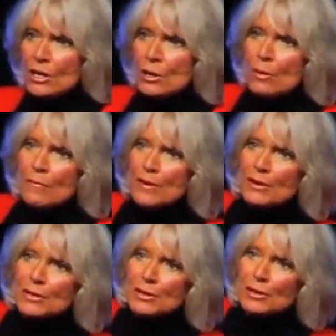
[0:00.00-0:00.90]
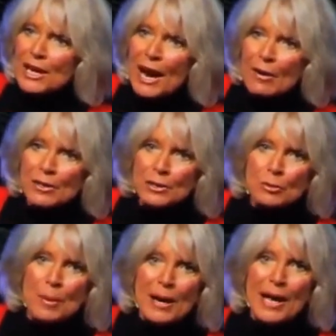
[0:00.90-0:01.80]
You reveal your character
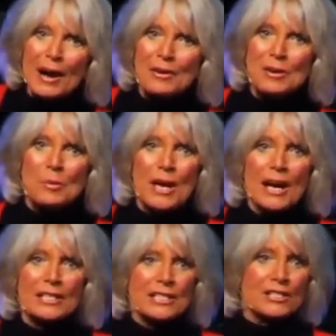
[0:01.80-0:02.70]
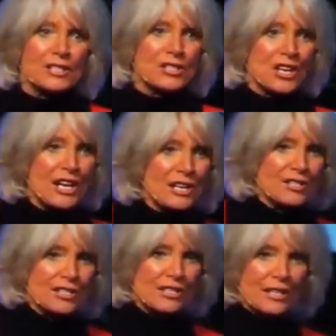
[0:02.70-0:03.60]
by how you're reacting to
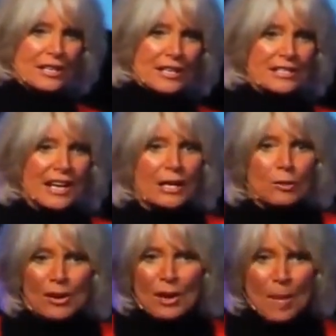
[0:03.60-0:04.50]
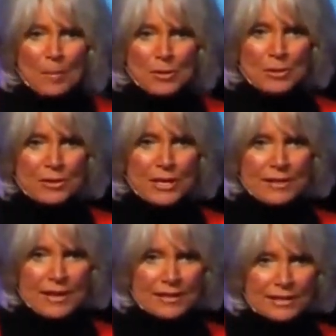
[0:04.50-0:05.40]
change. And isn't that a great opportunity
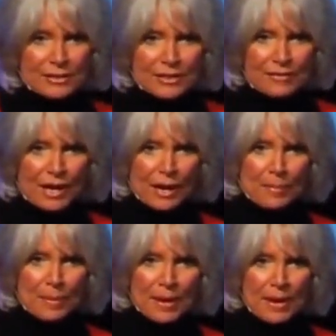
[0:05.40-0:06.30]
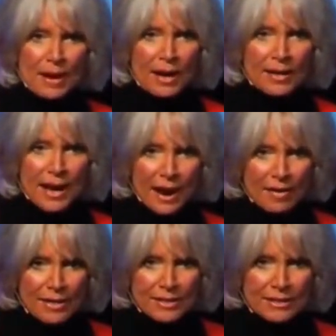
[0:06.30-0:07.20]
then to develop a
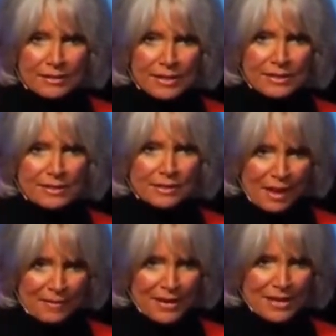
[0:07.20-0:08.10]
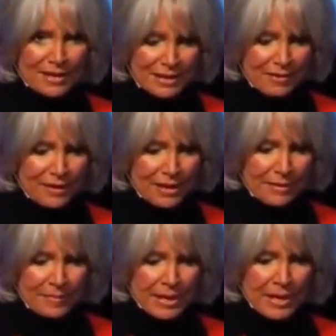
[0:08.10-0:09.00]
character that's loving and giving
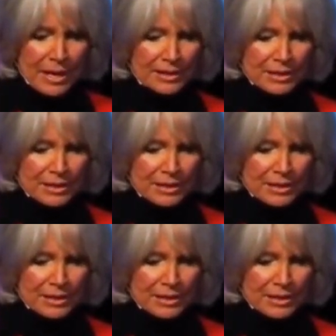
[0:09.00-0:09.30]
and